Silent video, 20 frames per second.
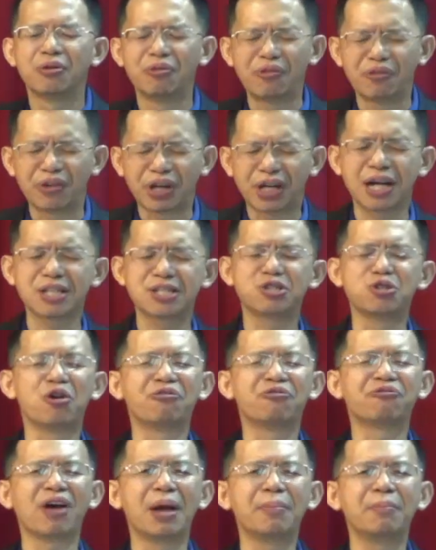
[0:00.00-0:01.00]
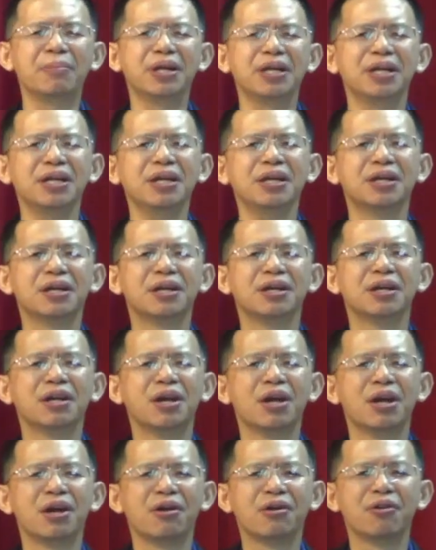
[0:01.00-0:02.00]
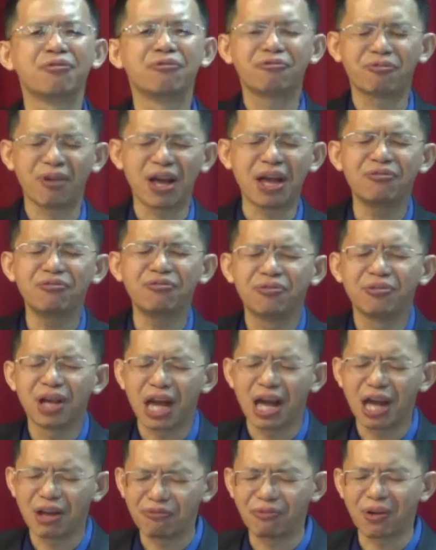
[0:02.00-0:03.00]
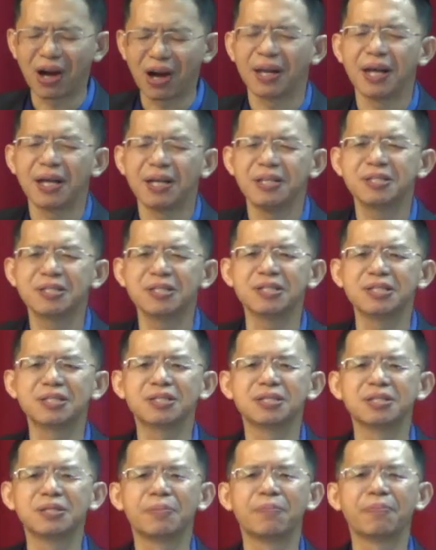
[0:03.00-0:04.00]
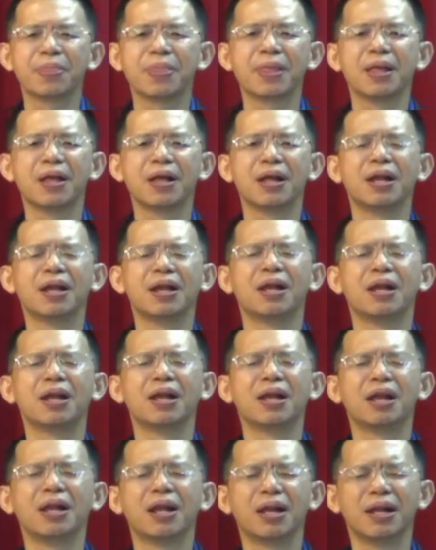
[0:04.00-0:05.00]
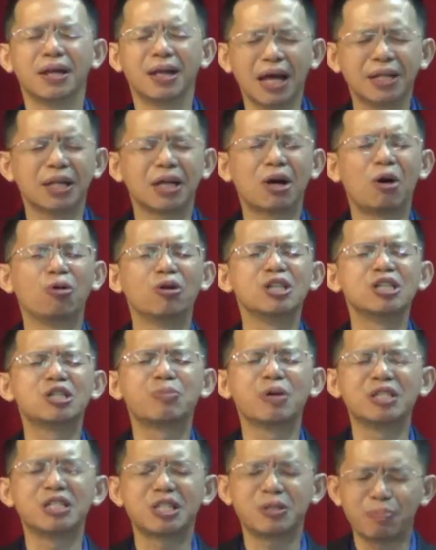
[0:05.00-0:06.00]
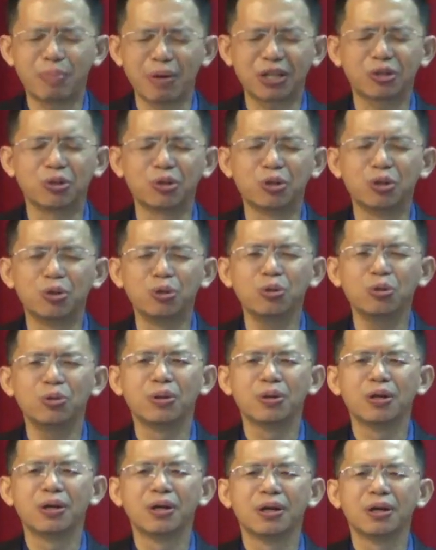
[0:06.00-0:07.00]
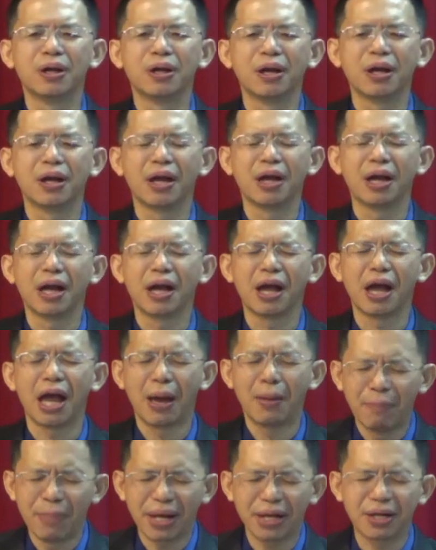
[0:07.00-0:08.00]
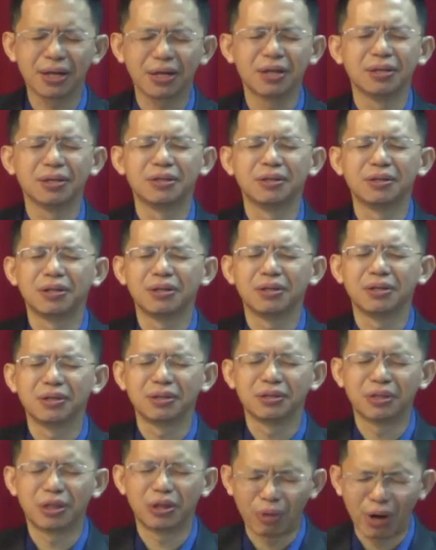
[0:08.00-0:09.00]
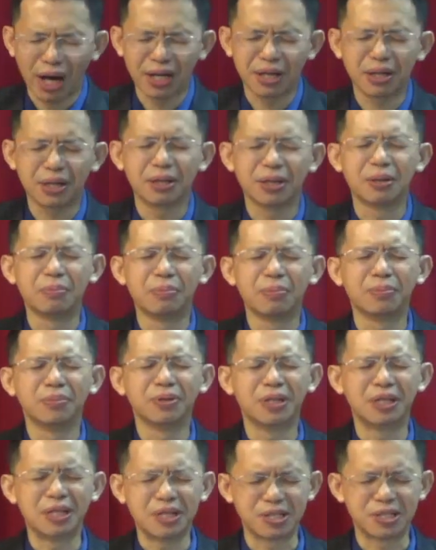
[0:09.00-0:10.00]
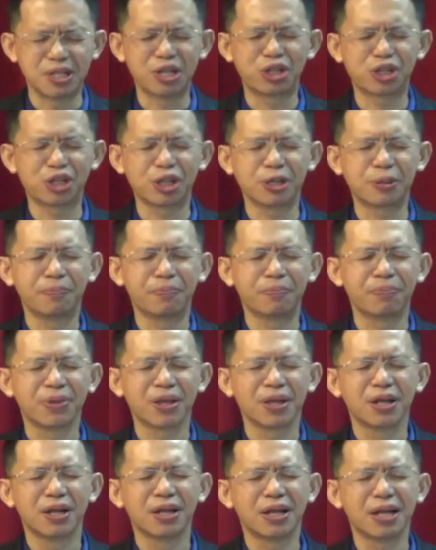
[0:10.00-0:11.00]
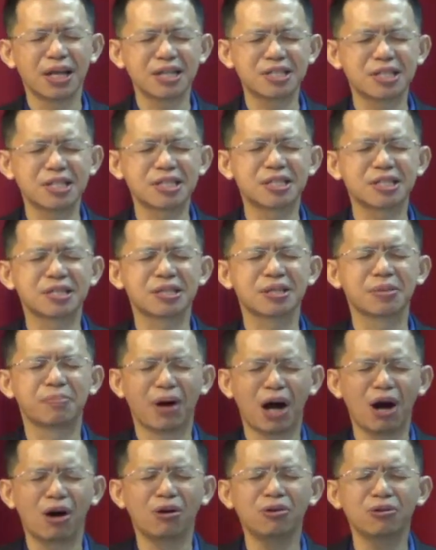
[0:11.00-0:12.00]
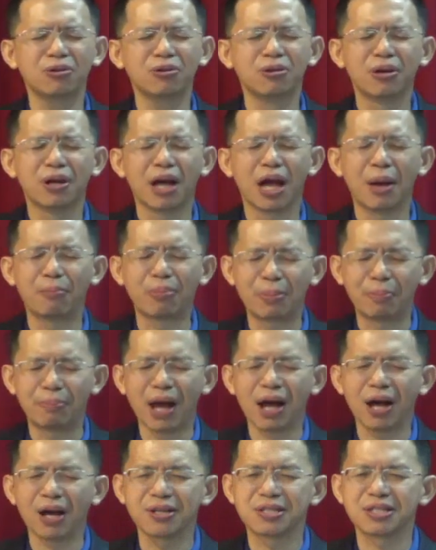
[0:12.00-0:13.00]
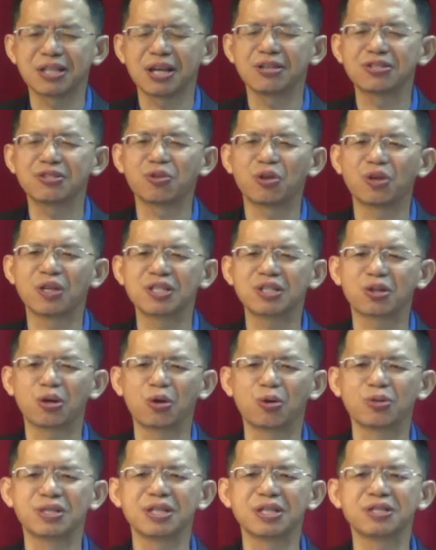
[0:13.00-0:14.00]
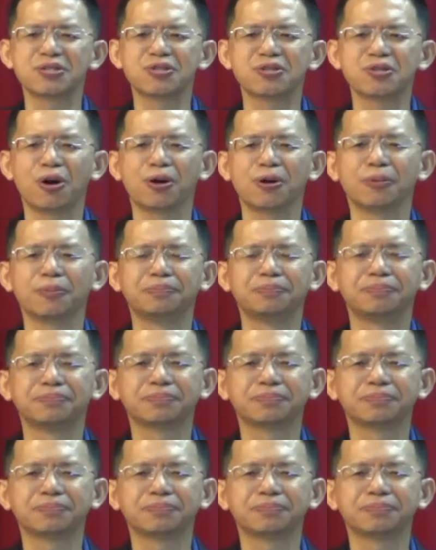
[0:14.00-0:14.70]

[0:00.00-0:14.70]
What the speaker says: With regards to your family, faith, and finances. Let the Holy Spirit speak to you and make the right decision. Let's just bow and prepare ourselves for this closing song.